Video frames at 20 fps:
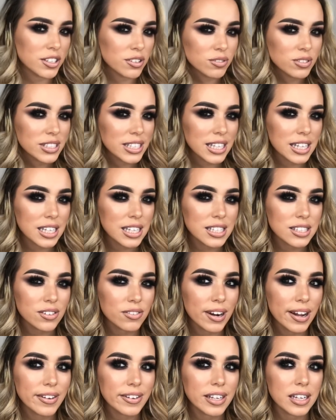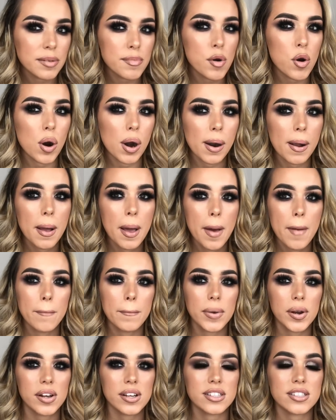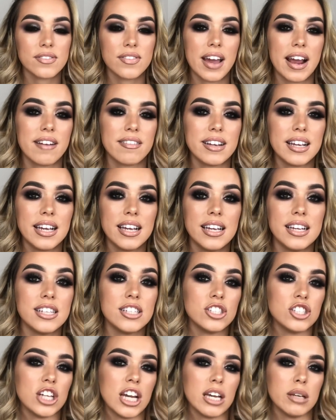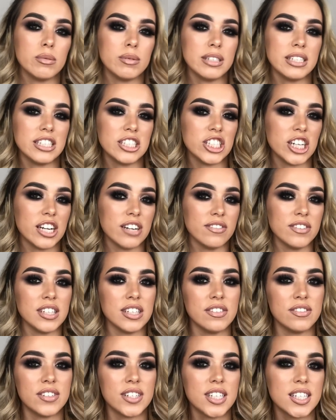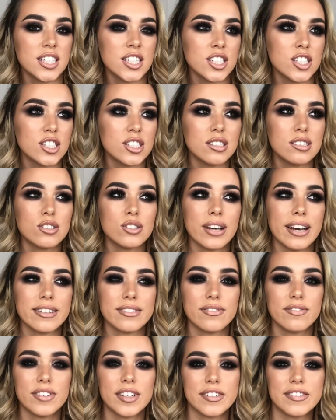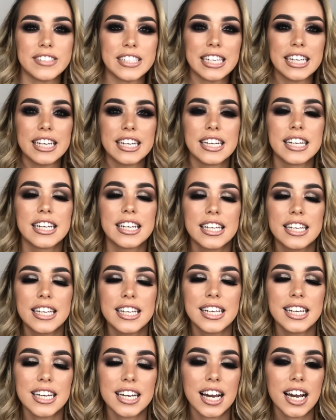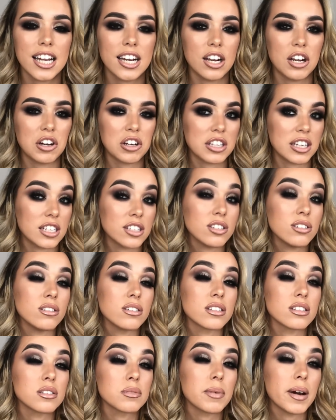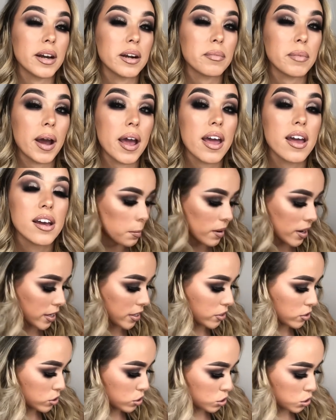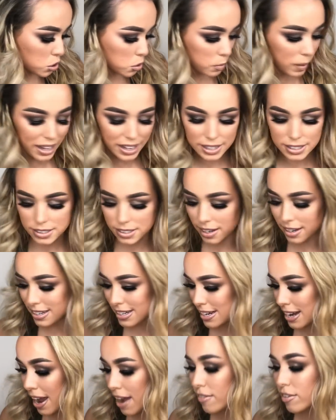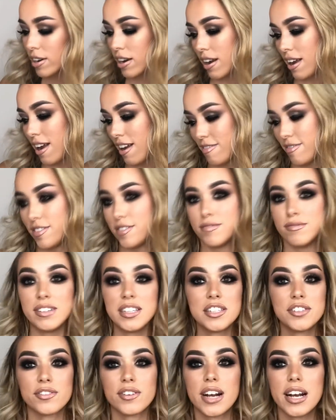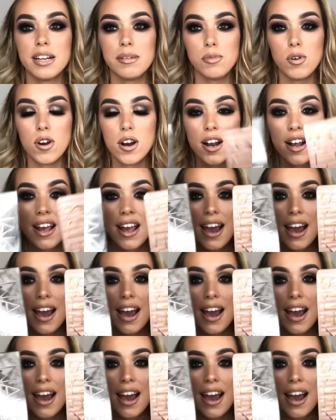I don't see these around anymore, but it's very Jamie Genevieve 2015 kind of look. That's who I was inspired by. But I use two palettes I never ever reach for anymore.